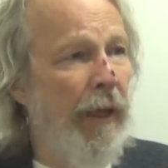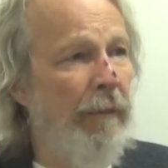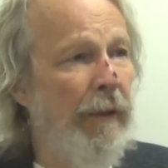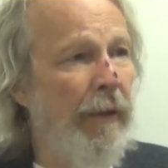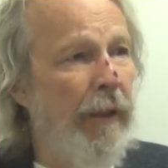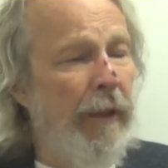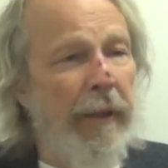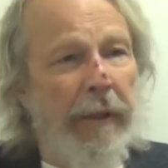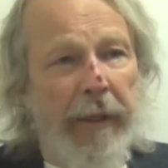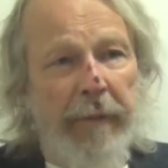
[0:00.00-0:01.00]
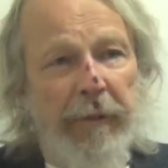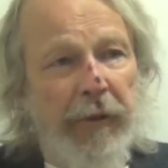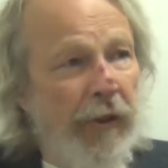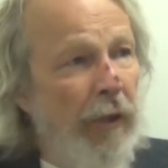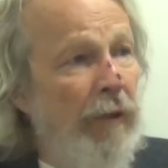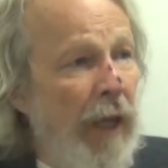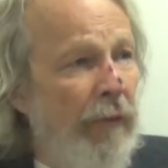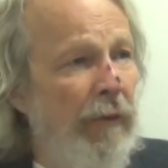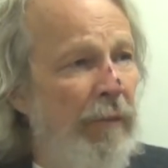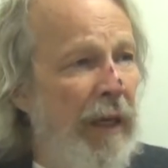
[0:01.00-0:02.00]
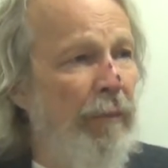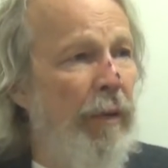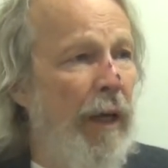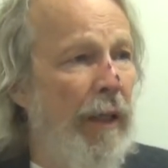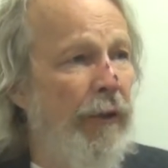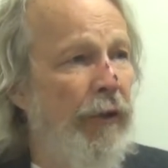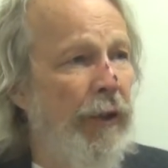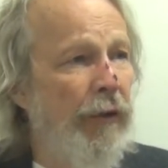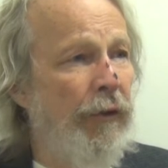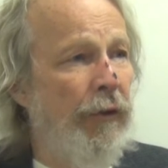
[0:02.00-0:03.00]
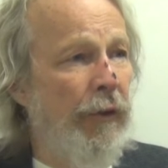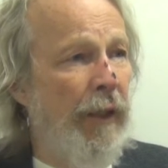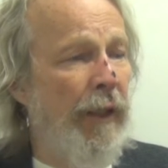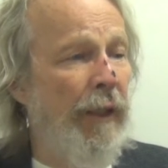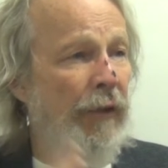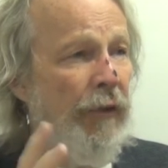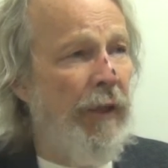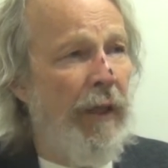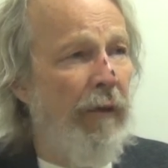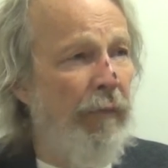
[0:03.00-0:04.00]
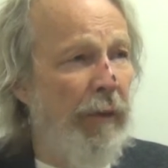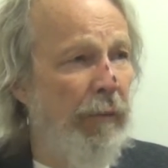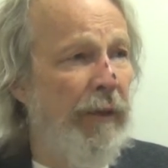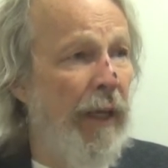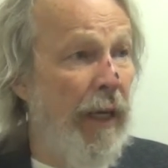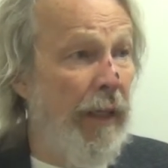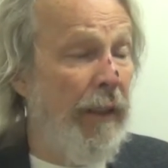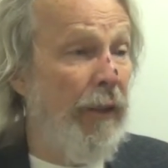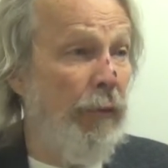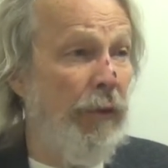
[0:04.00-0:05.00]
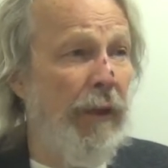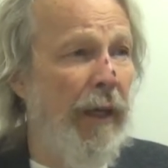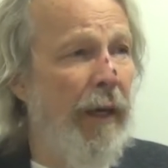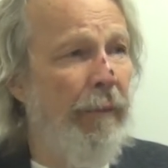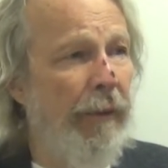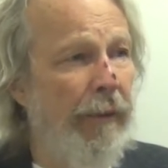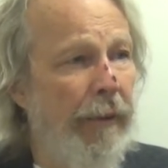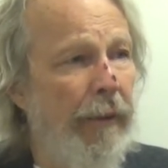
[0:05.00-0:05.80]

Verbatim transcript: I mean, and be so governed by politics that he doesn't care if people die, and that's what's going to happen.